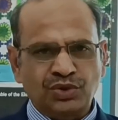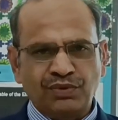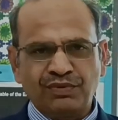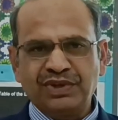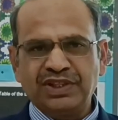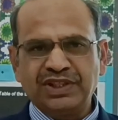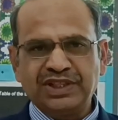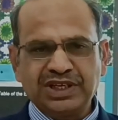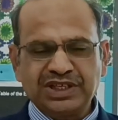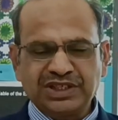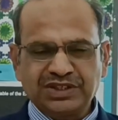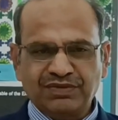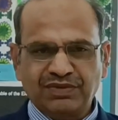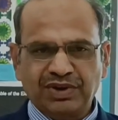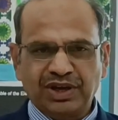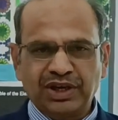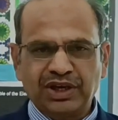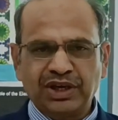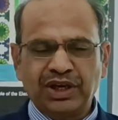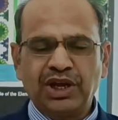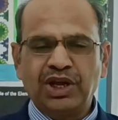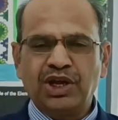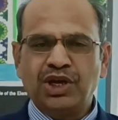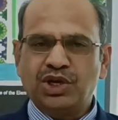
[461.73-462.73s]
So with this
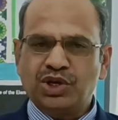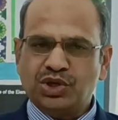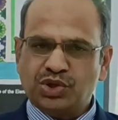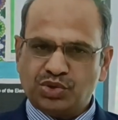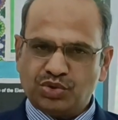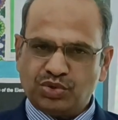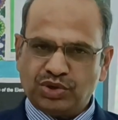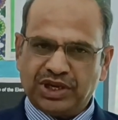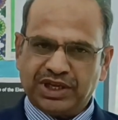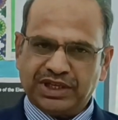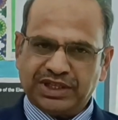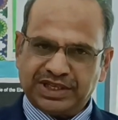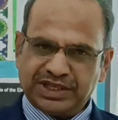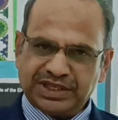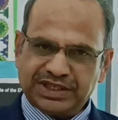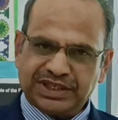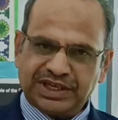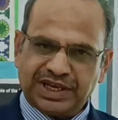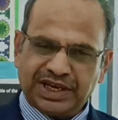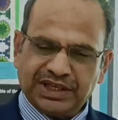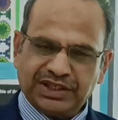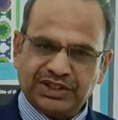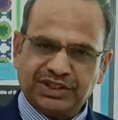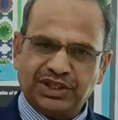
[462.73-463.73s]
one, today
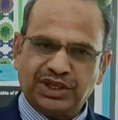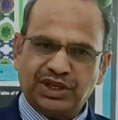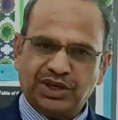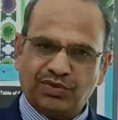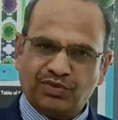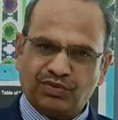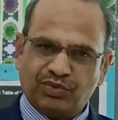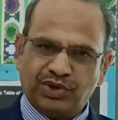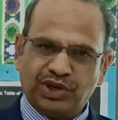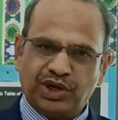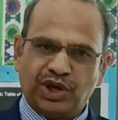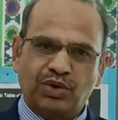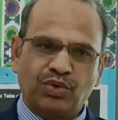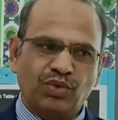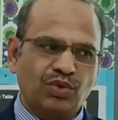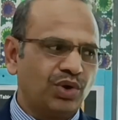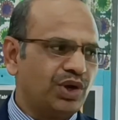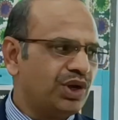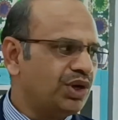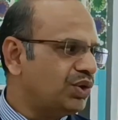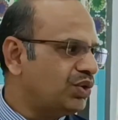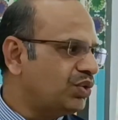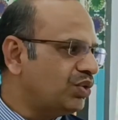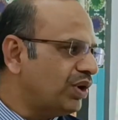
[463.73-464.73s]
this lecture we are
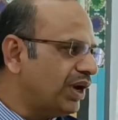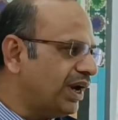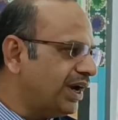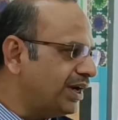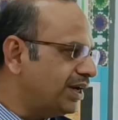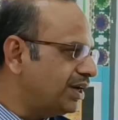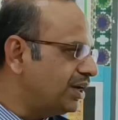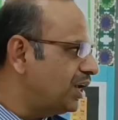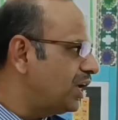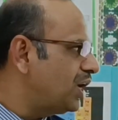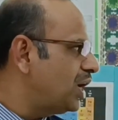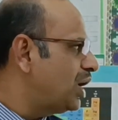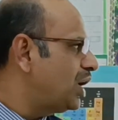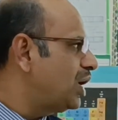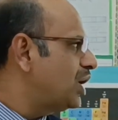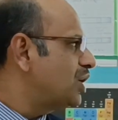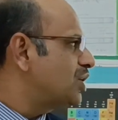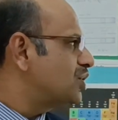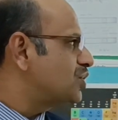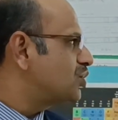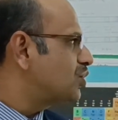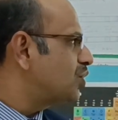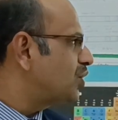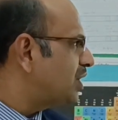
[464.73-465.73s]
going to end.
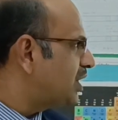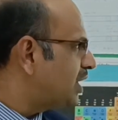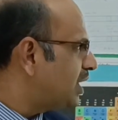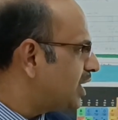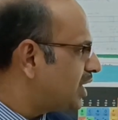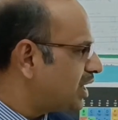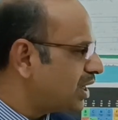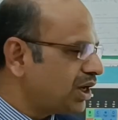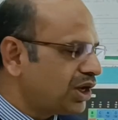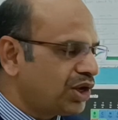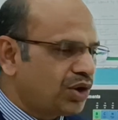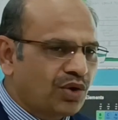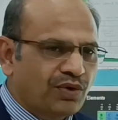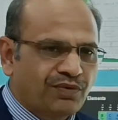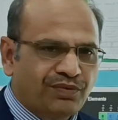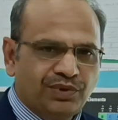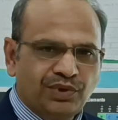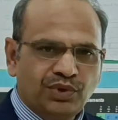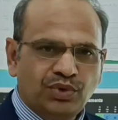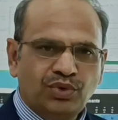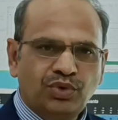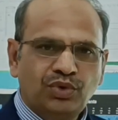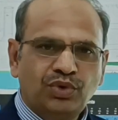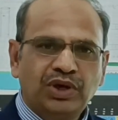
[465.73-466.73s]
So take care
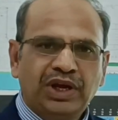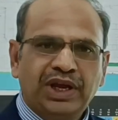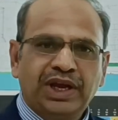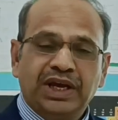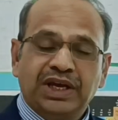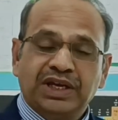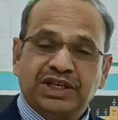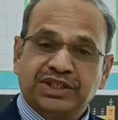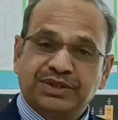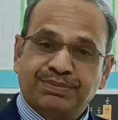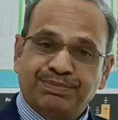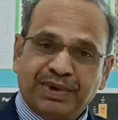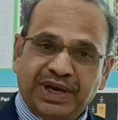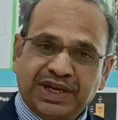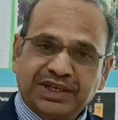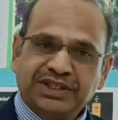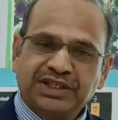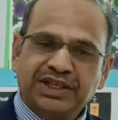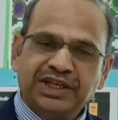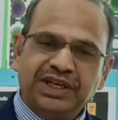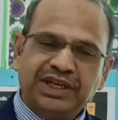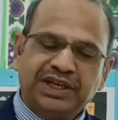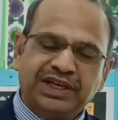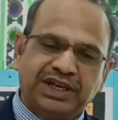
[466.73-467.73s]
of you,
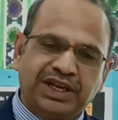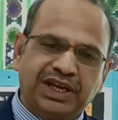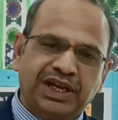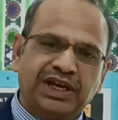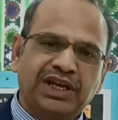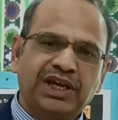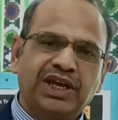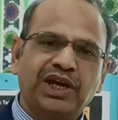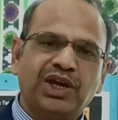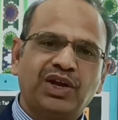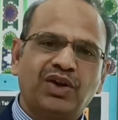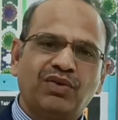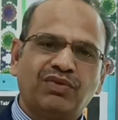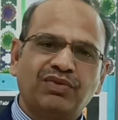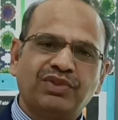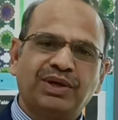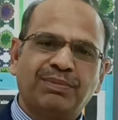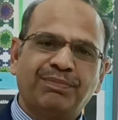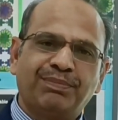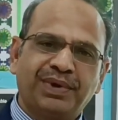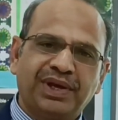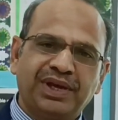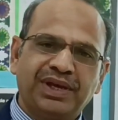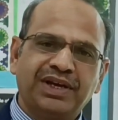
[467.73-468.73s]
especially take care
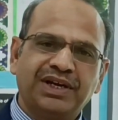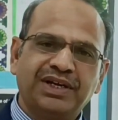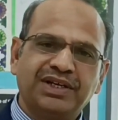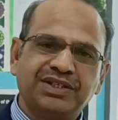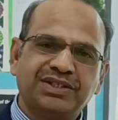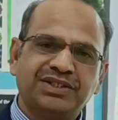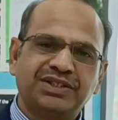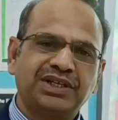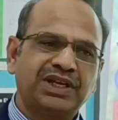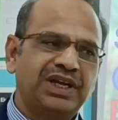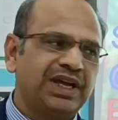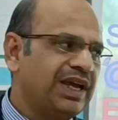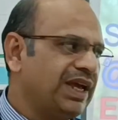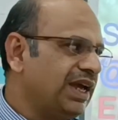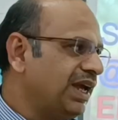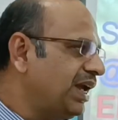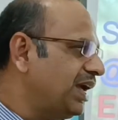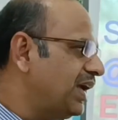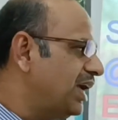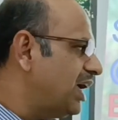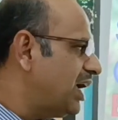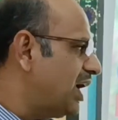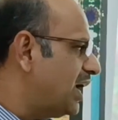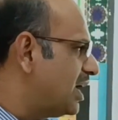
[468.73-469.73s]
of the parents,
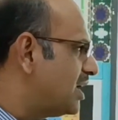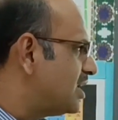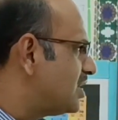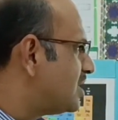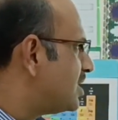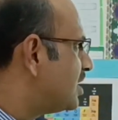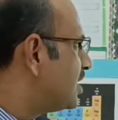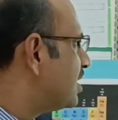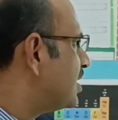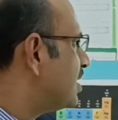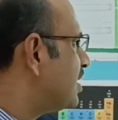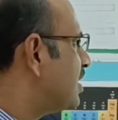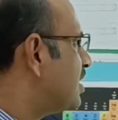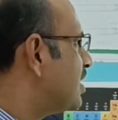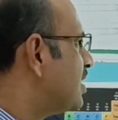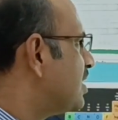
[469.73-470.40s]
and